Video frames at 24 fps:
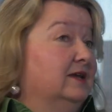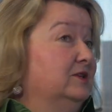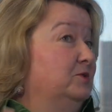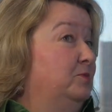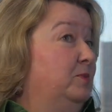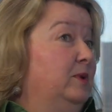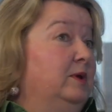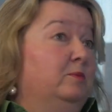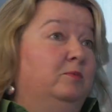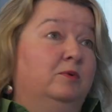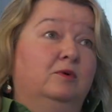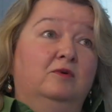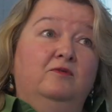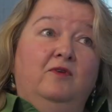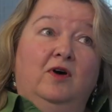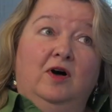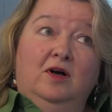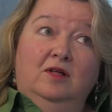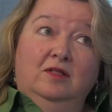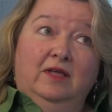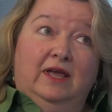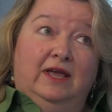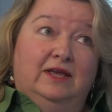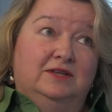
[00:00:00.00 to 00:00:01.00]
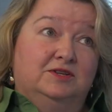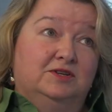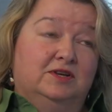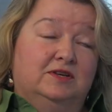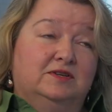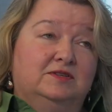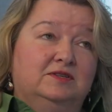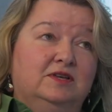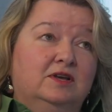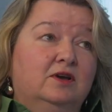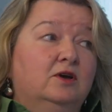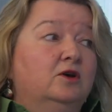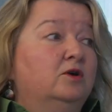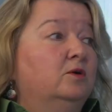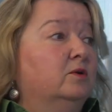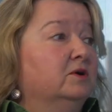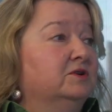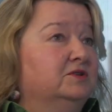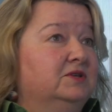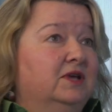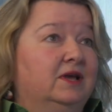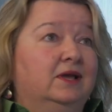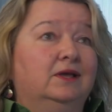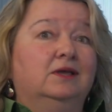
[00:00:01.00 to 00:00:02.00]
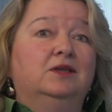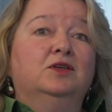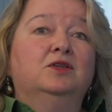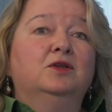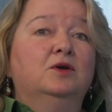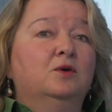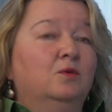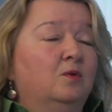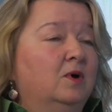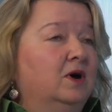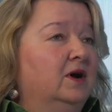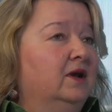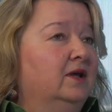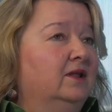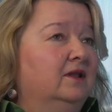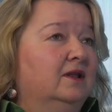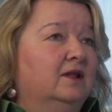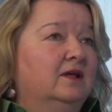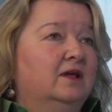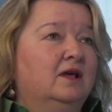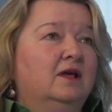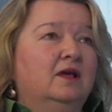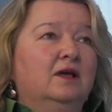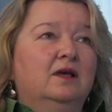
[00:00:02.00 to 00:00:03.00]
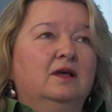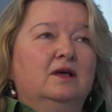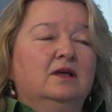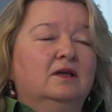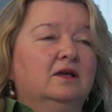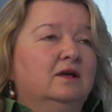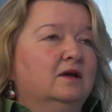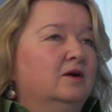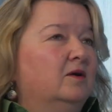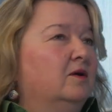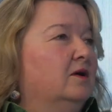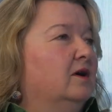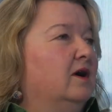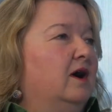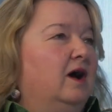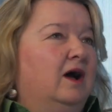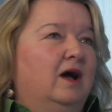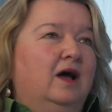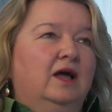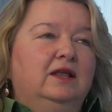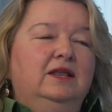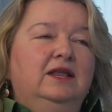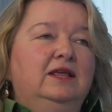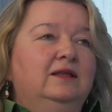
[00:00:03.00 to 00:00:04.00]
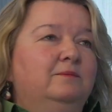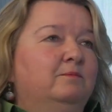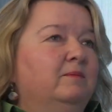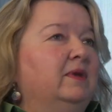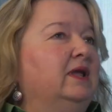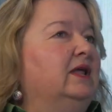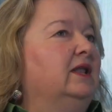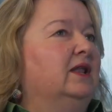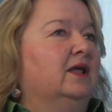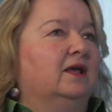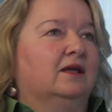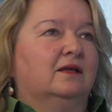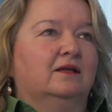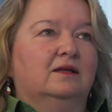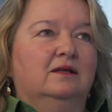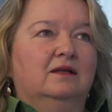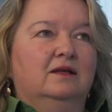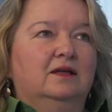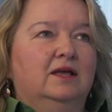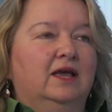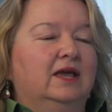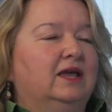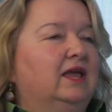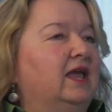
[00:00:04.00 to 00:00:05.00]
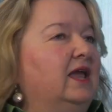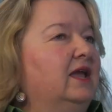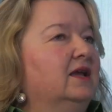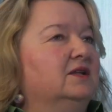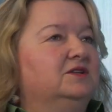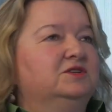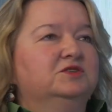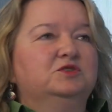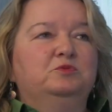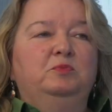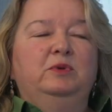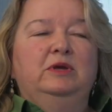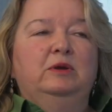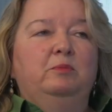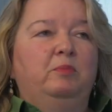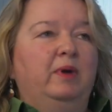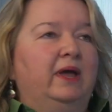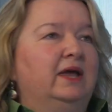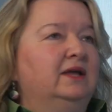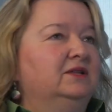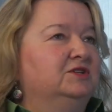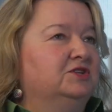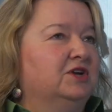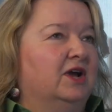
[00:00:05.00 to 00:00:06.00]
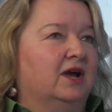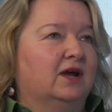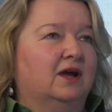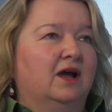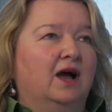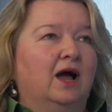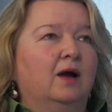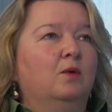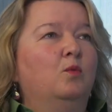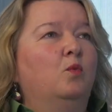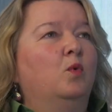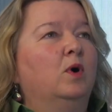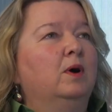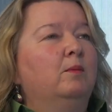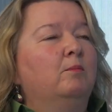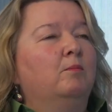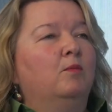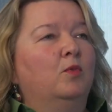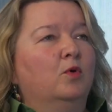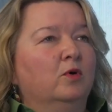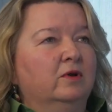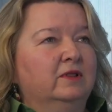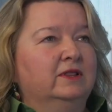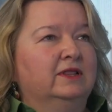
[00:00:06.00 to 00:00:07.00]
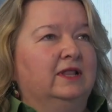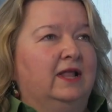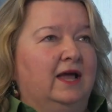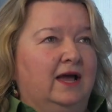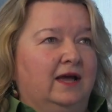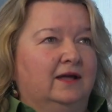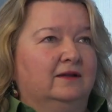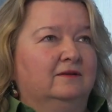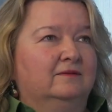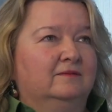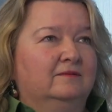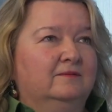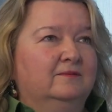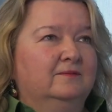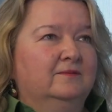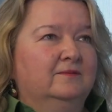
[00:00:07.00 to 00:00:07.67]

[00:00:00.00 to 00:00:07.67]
it's people of all ages who are saying, you know what? I need meaning. It can't just be a paycheck. I want more than that.